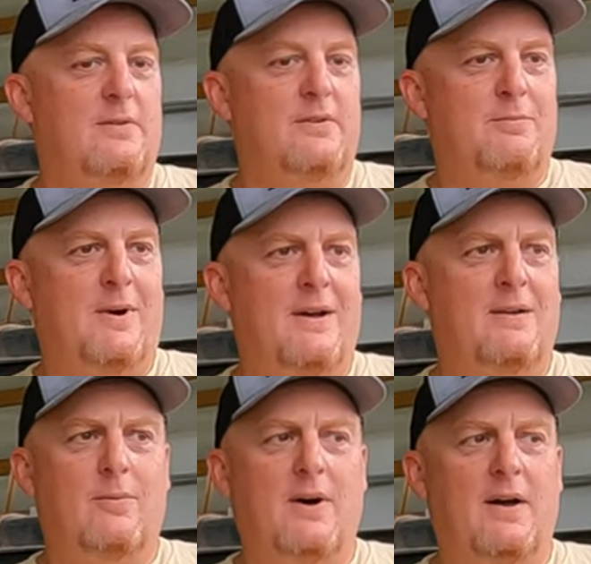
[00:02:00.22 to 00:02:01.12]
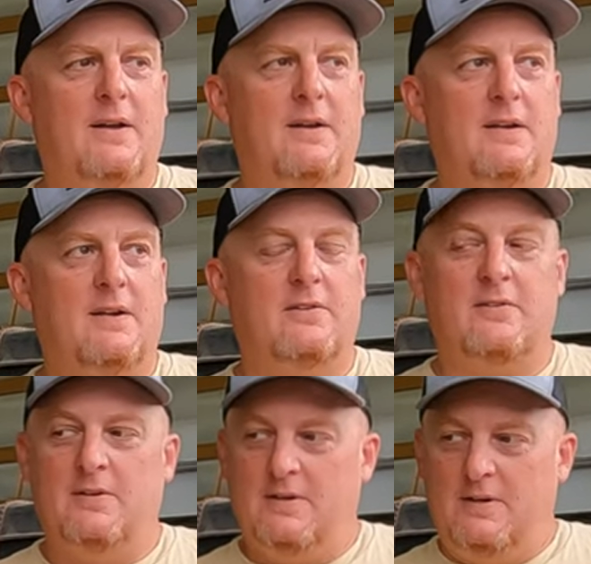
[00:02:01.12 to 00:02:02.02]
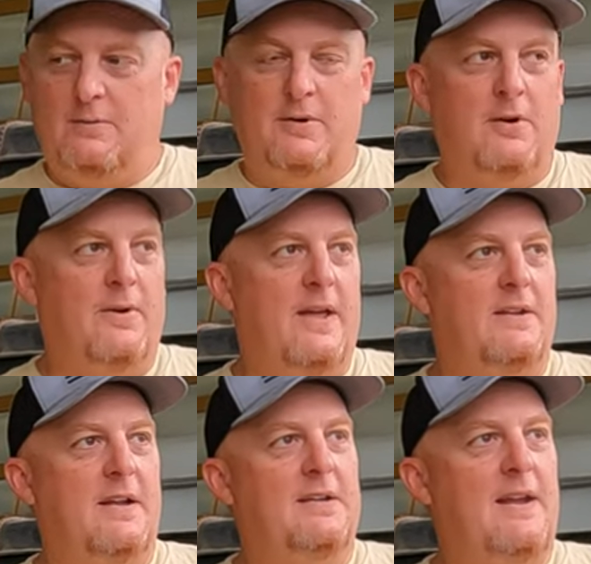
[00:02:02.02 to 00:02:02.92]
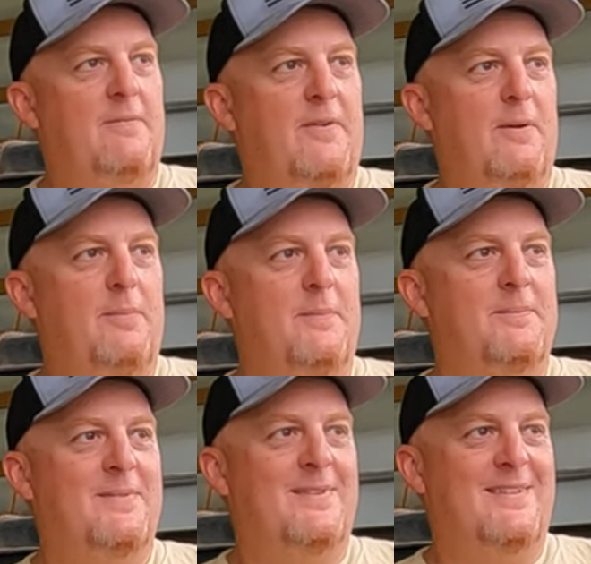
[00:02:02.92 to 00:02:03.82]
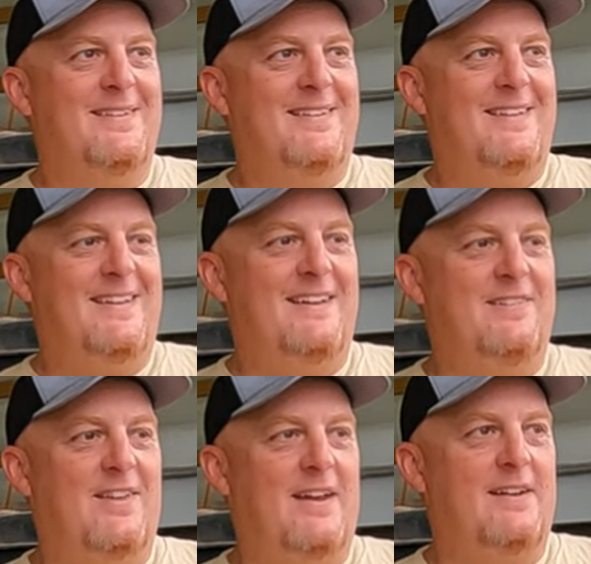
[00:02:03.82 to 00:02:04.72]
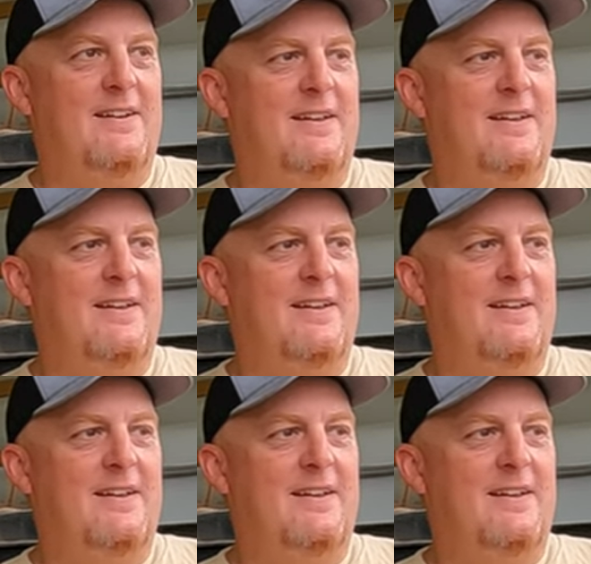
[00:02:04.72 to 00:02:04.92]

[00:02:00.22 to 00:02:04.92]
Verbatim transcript: "Well, it's mine." "Why?" And he goes, "Want to know where that dent came from?" And he's like,